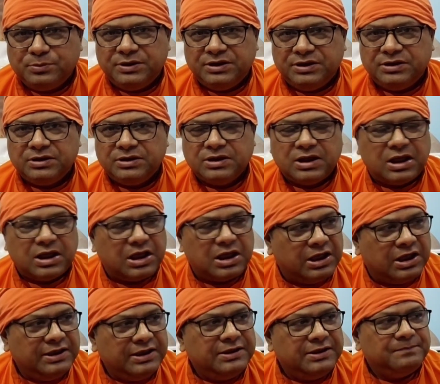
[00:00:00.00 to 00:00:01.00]
to me,
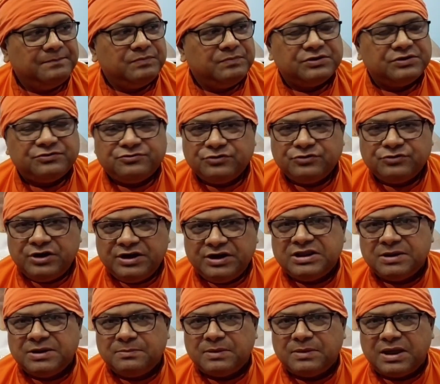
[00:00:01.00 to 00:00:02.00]
I
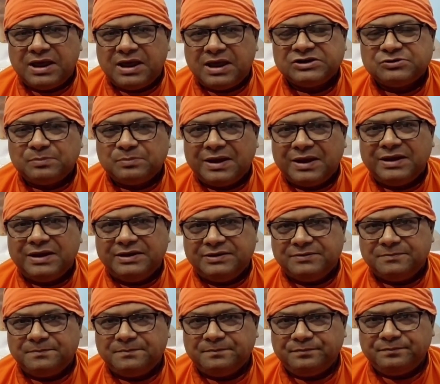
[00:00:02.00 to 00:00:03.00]
treat them as
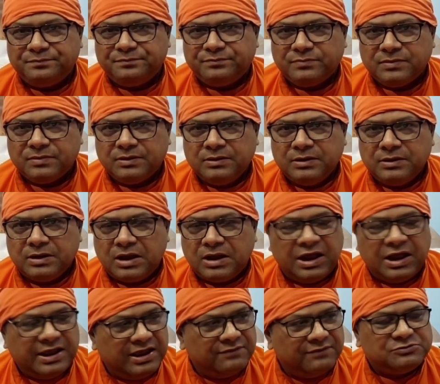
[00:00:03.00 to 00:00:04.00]
mine.
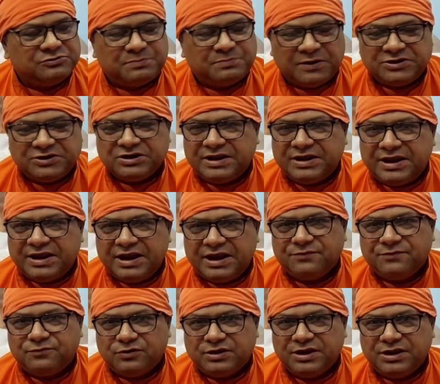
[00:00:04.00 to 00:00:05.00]
I have special
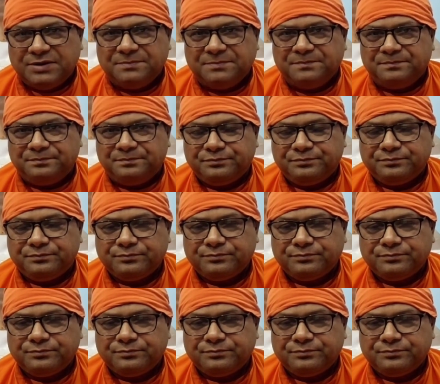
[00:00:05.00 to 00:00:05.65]
care for them.